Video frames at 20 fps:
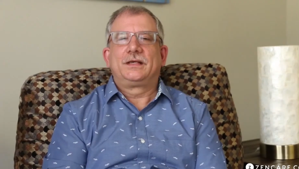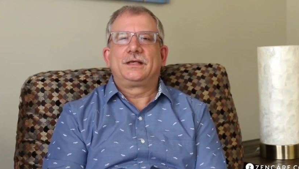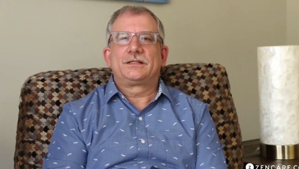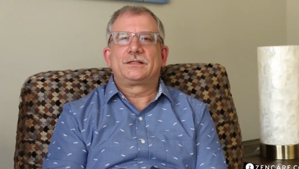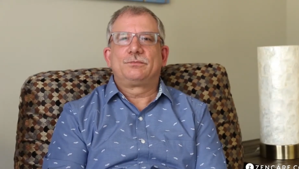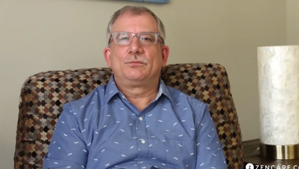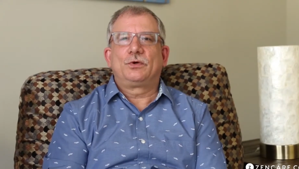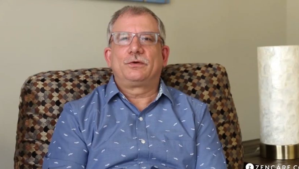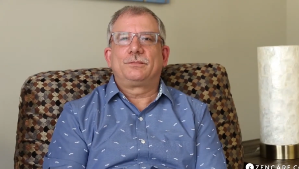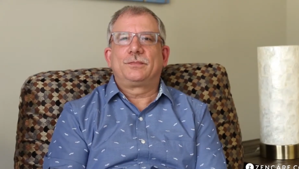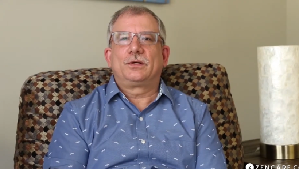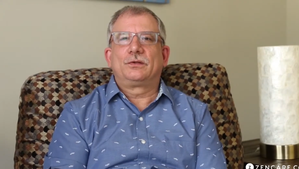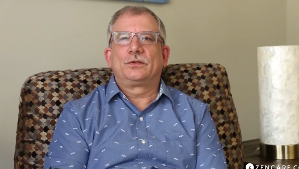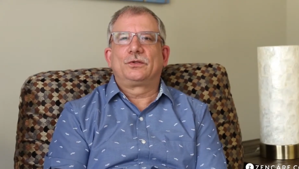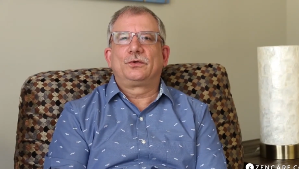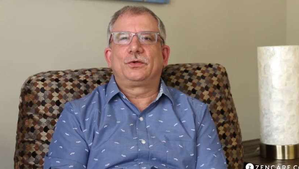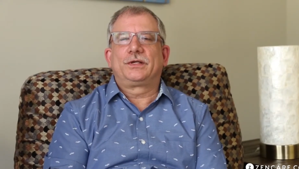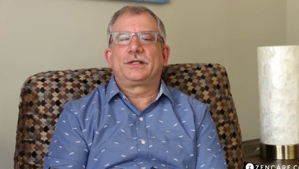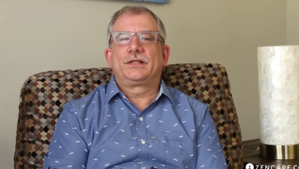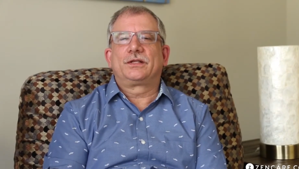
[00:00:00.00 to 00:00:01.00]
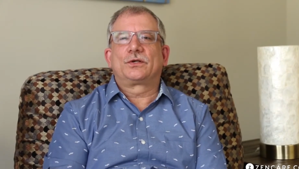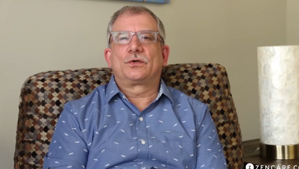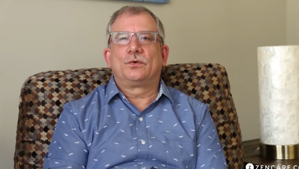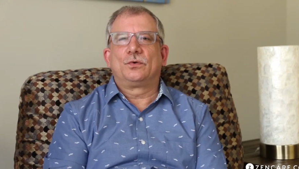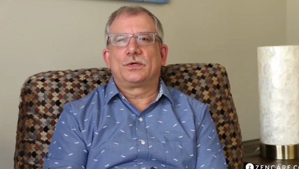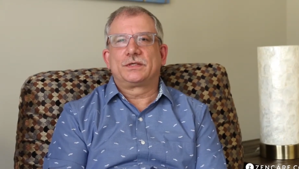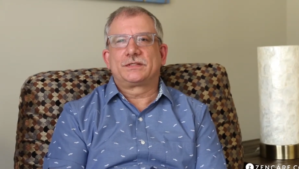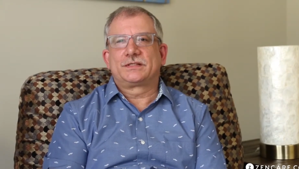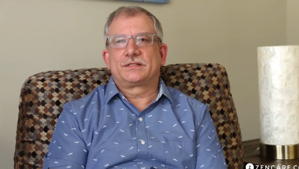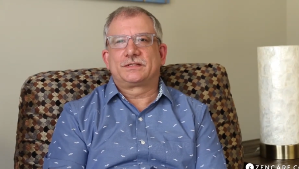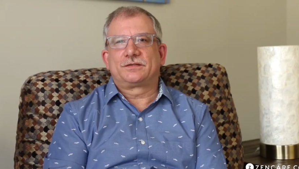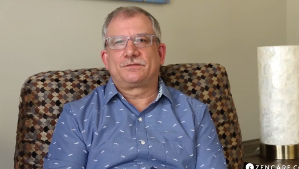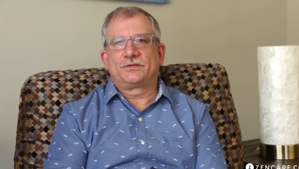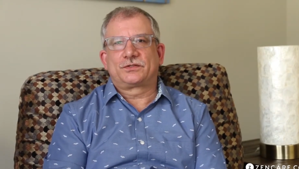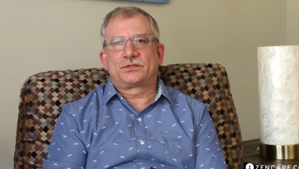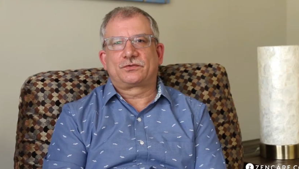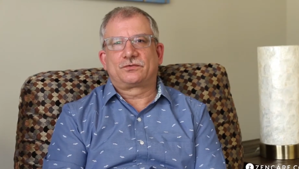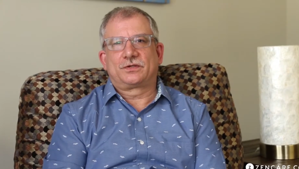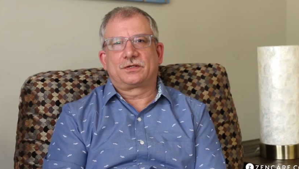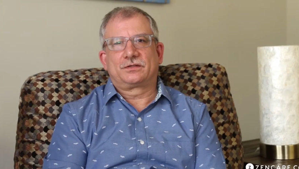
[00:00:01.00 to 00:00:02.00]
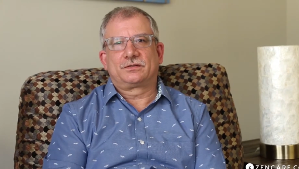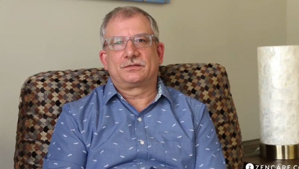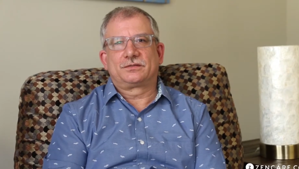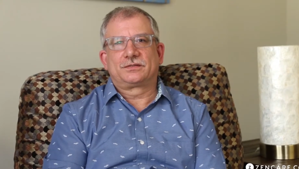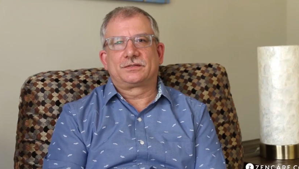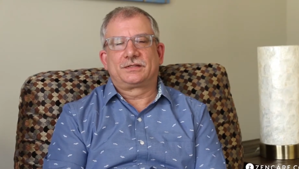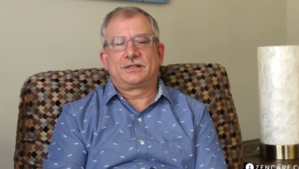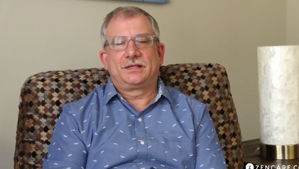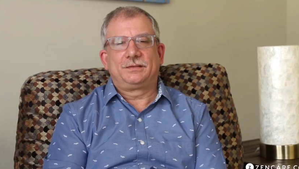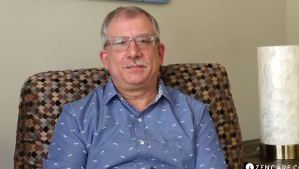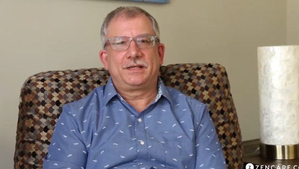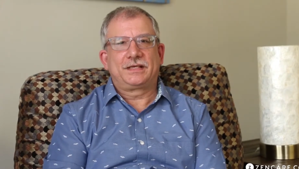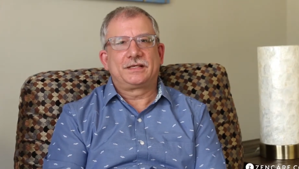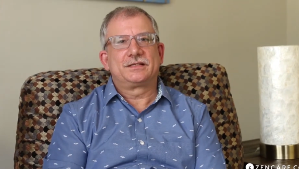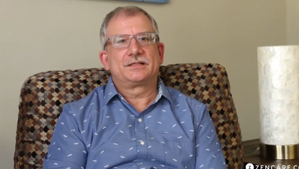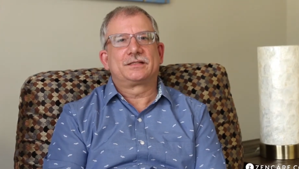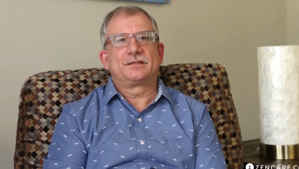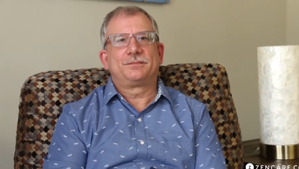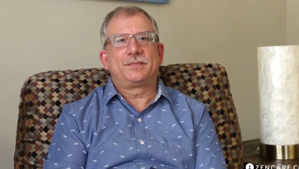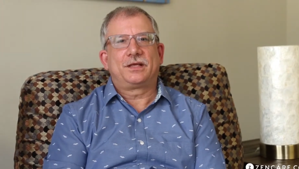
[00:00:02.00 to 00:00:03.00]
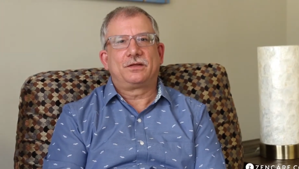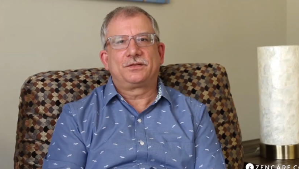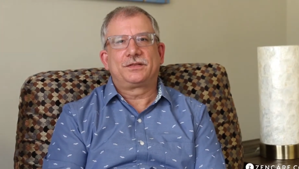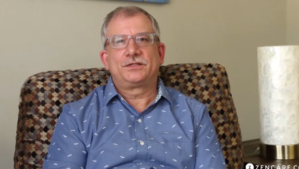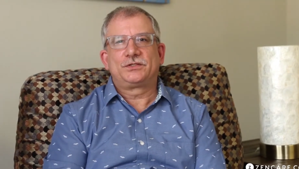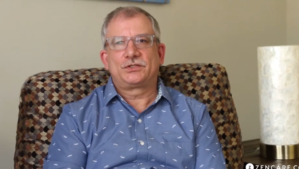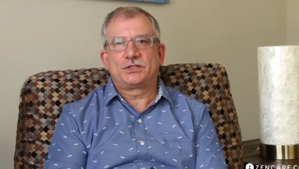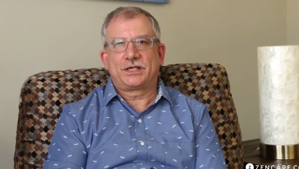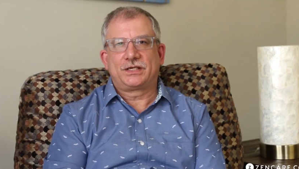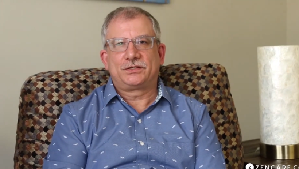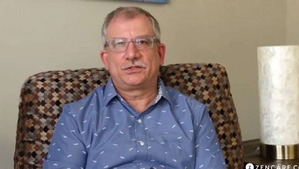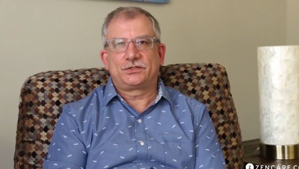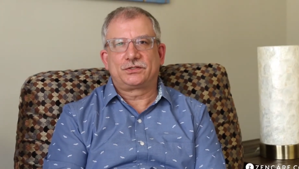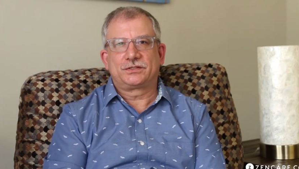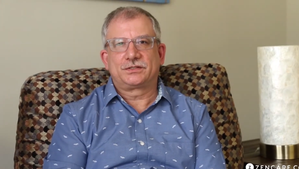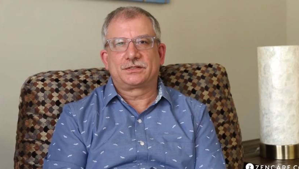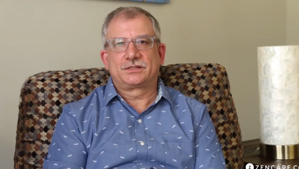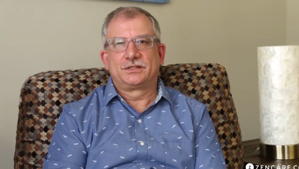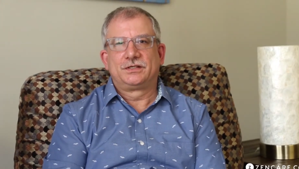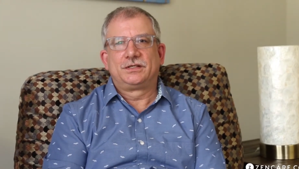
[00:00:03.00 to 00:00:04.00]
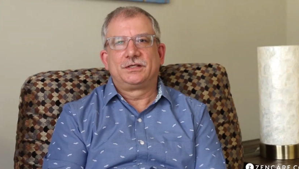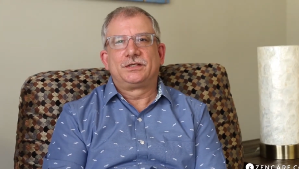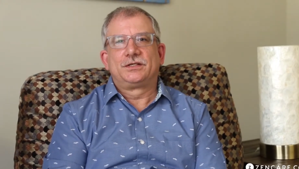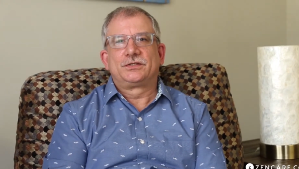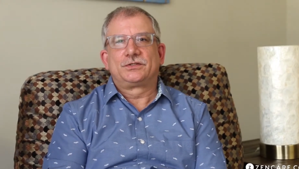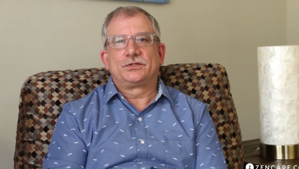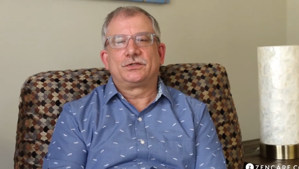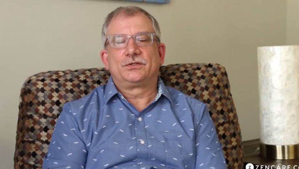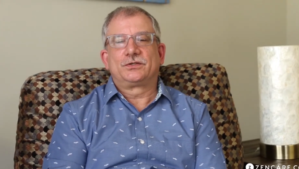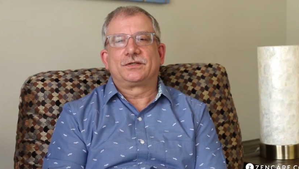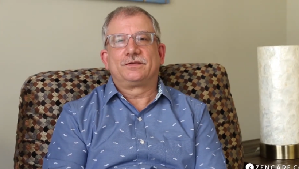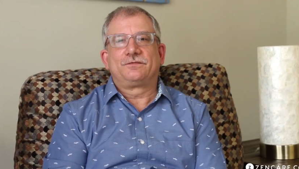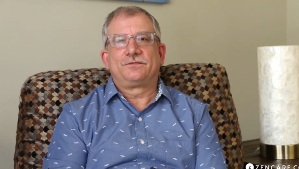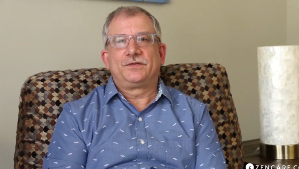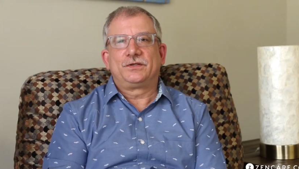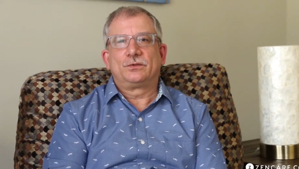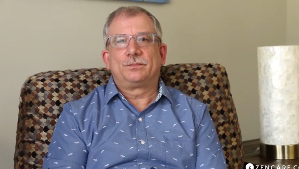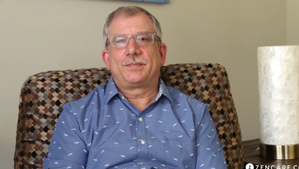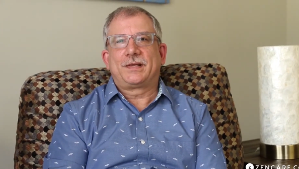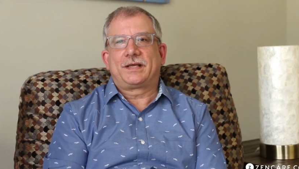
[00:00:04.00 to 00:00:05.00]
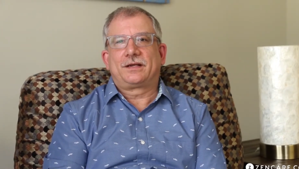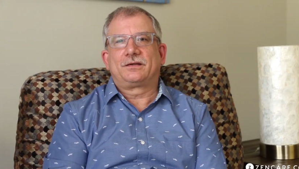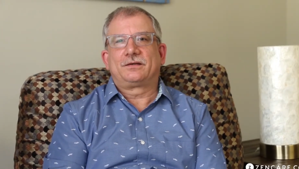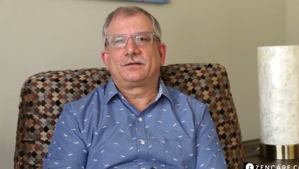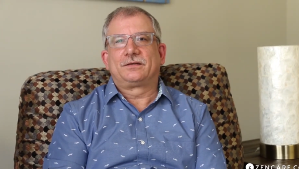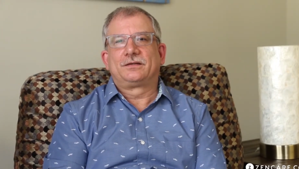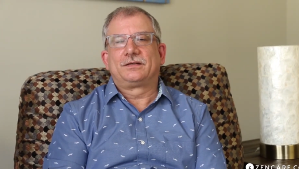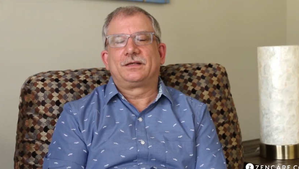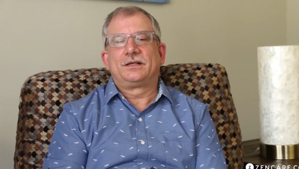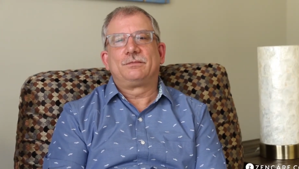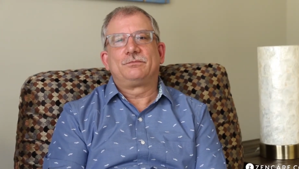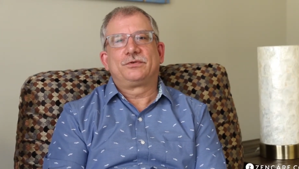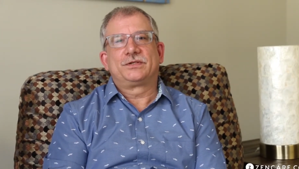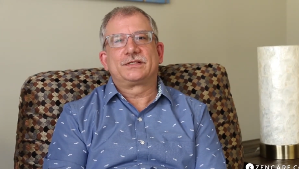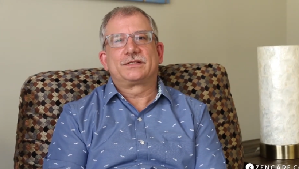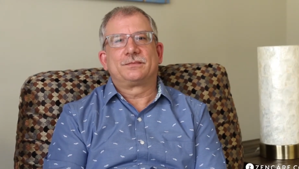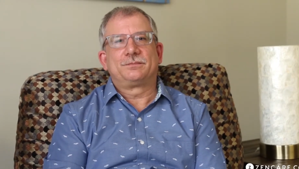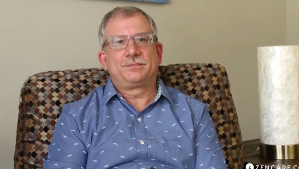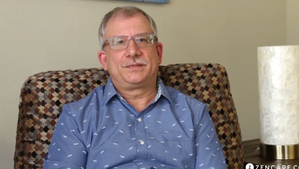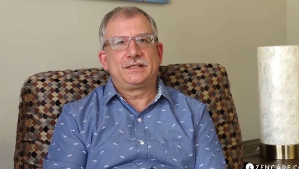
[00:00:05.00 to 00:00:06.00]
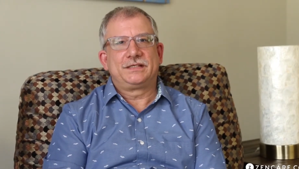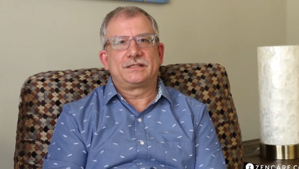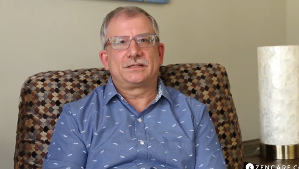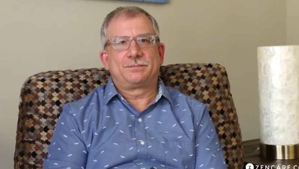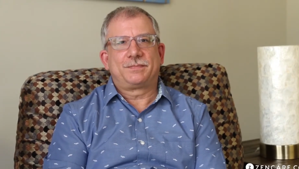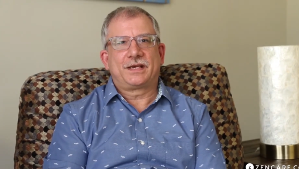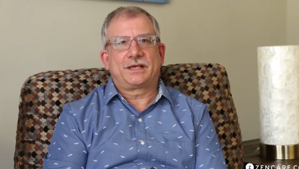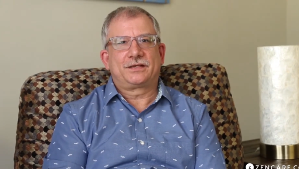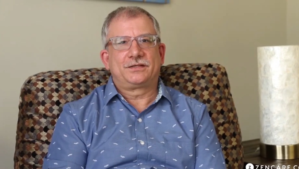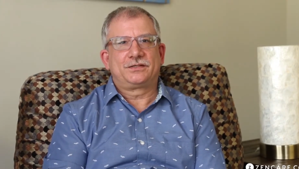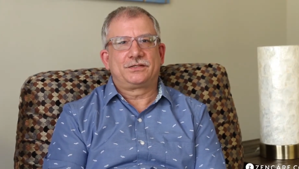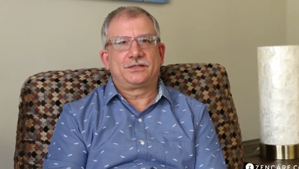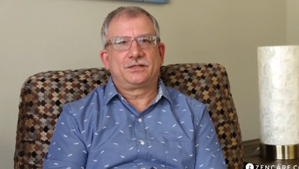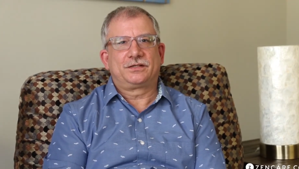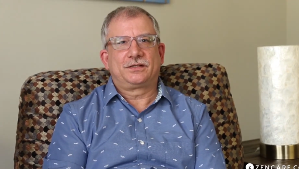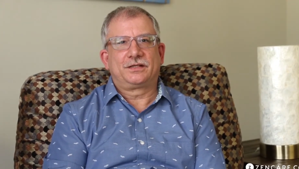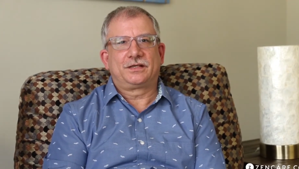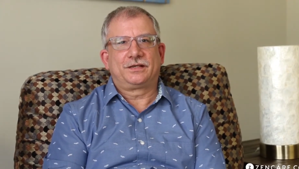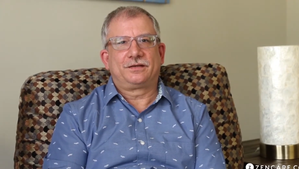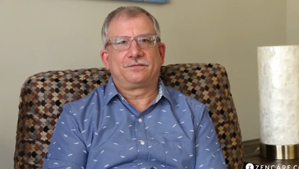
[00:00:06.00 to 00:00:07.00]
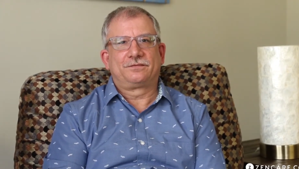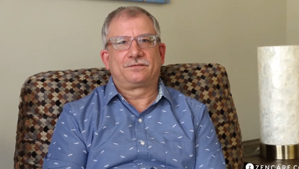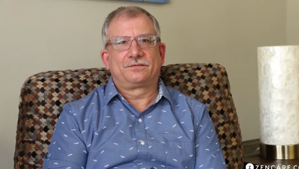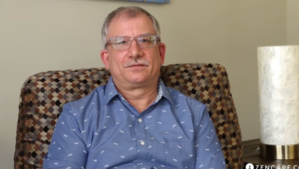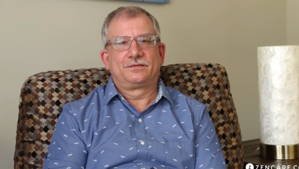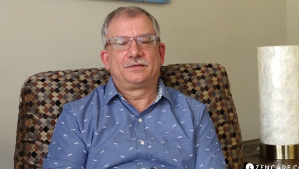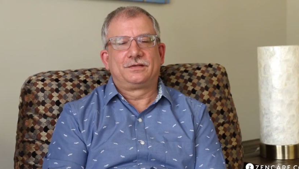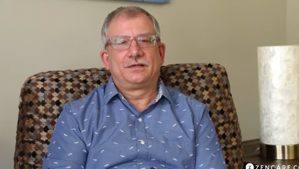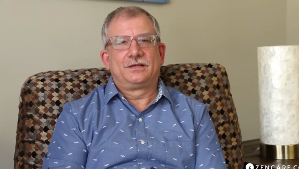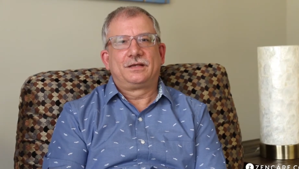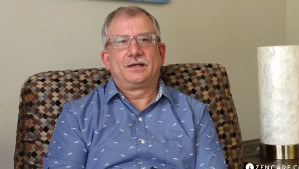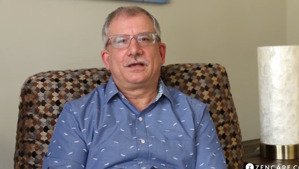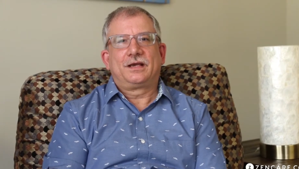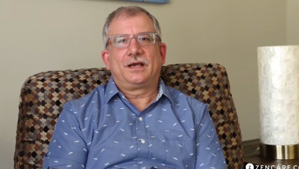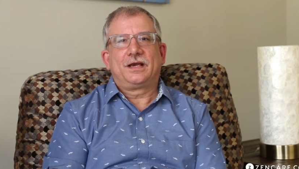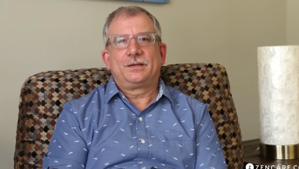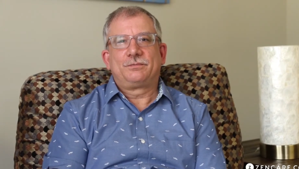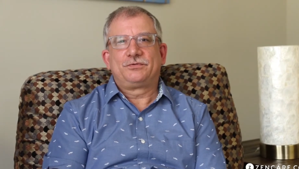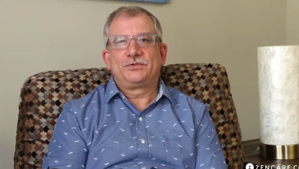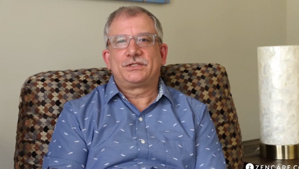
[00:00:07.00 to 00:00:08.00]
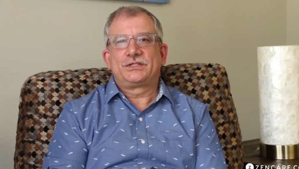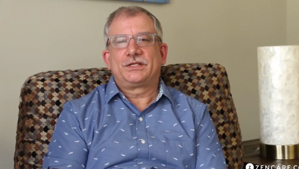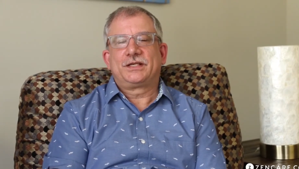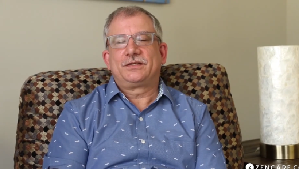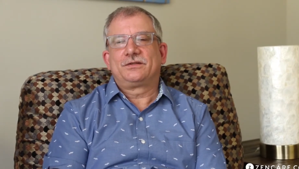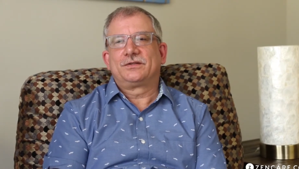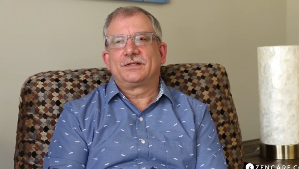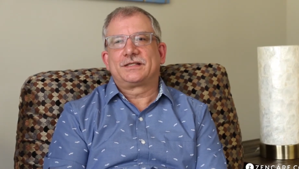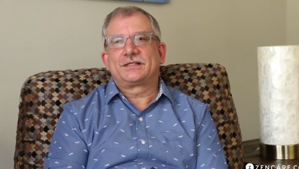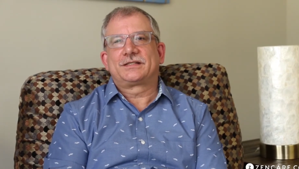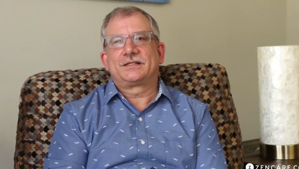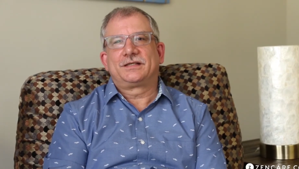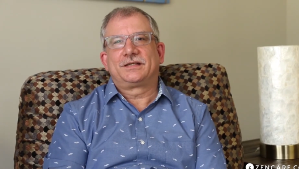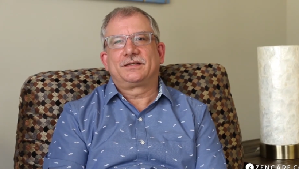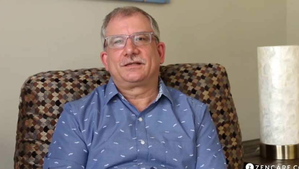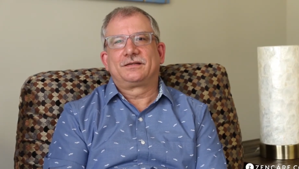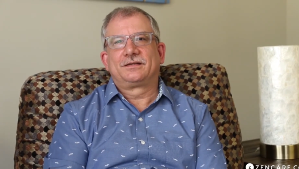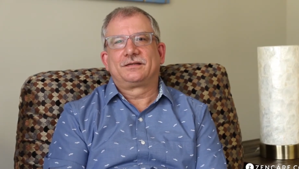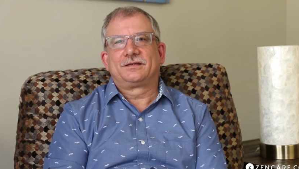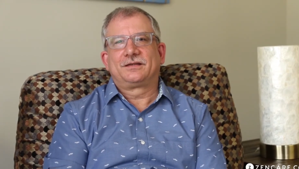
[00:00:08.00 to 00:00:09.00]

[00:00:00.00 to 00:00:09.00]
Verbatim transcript: It's more about learning the causes of your struggles and making some healthy changes so you can feel better and bring some peace back into your life. I appreciate you listening